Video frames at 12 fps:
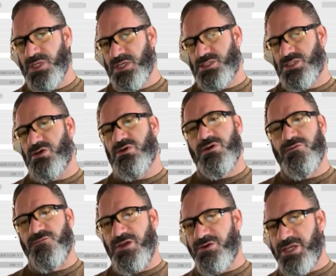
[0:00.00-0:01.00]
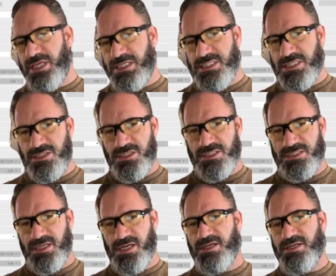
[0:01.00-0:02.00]
So very easy to
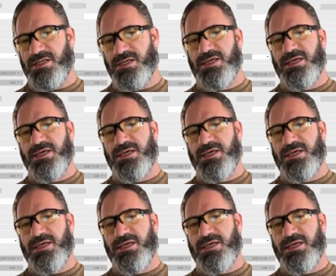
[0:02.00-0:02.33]
design.